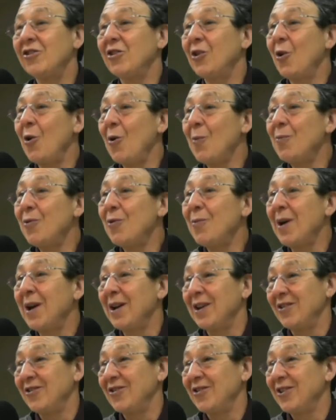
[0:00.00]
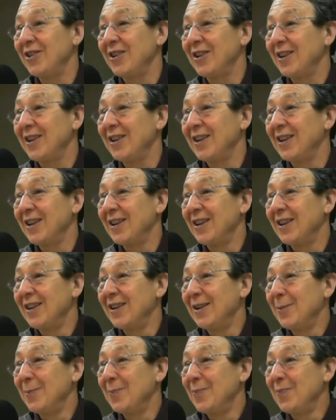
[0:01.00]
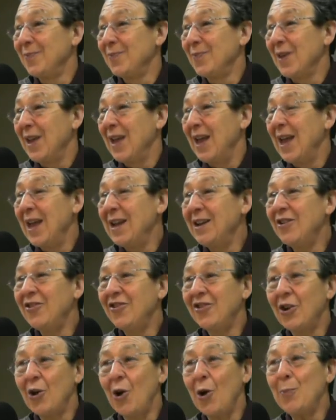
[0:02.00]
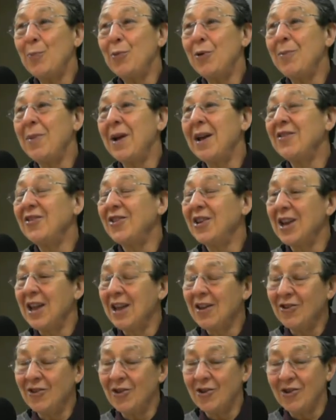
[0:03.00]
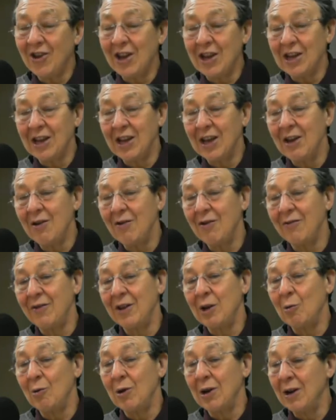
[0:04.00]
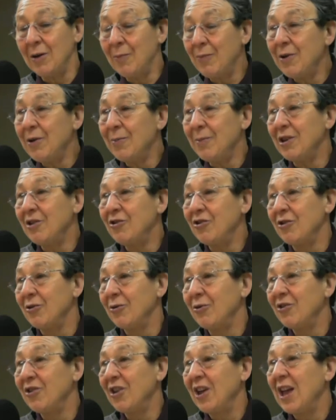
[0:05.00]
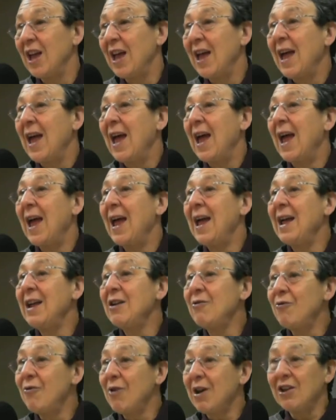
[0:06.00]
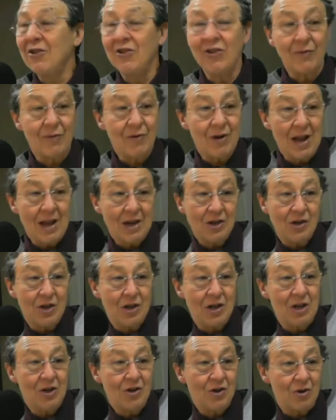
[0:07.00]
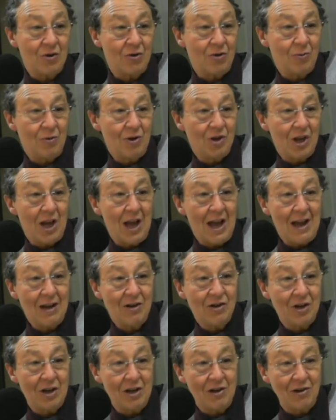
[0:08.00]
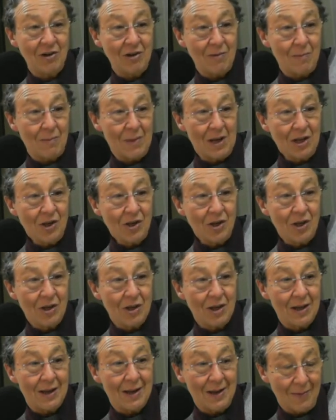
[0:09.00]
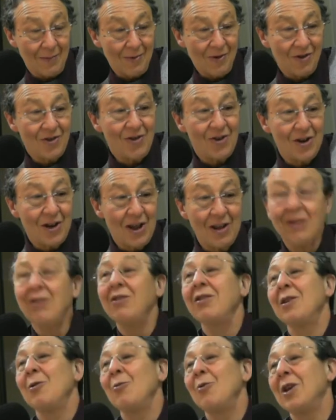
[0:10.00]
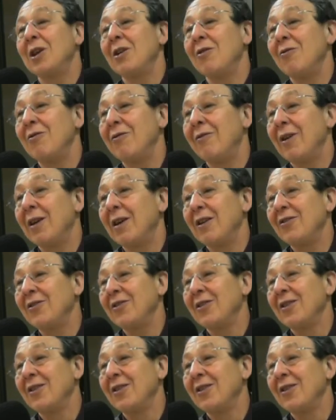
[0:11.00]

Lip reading: is a compromise. And it's a compromise that has to take care of equilibrium issues and rates of reaction issues, which I actually didn't mention there, which is another thing we can revise.